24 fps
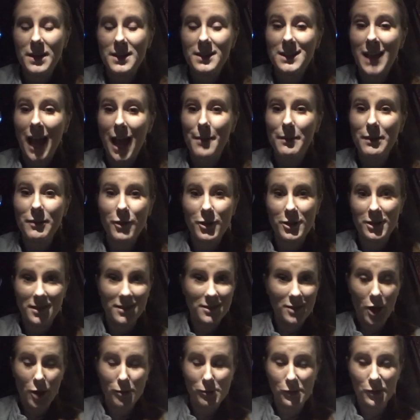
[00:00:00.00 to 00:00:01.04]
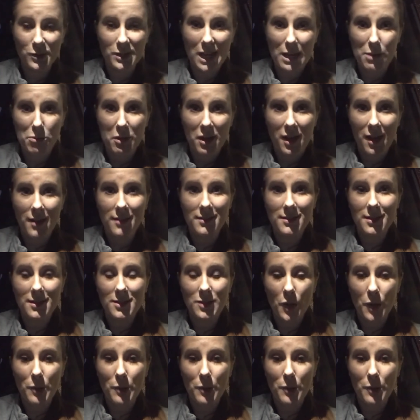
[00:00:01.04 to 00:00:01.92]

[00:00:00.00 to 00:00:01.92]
Simon versus the Homo Sapiens.